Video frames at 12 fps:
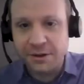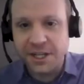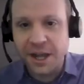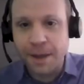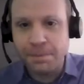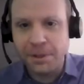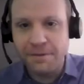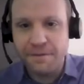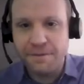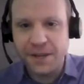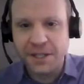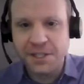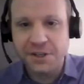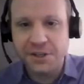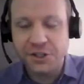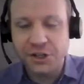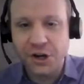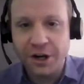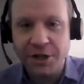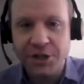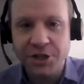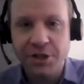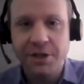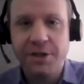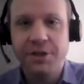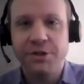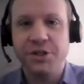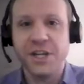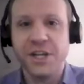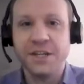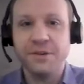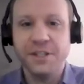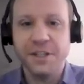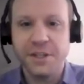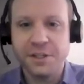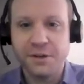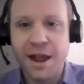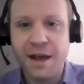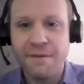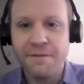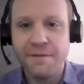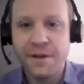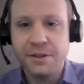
there's a couple of fixed charge trajectories on this graph.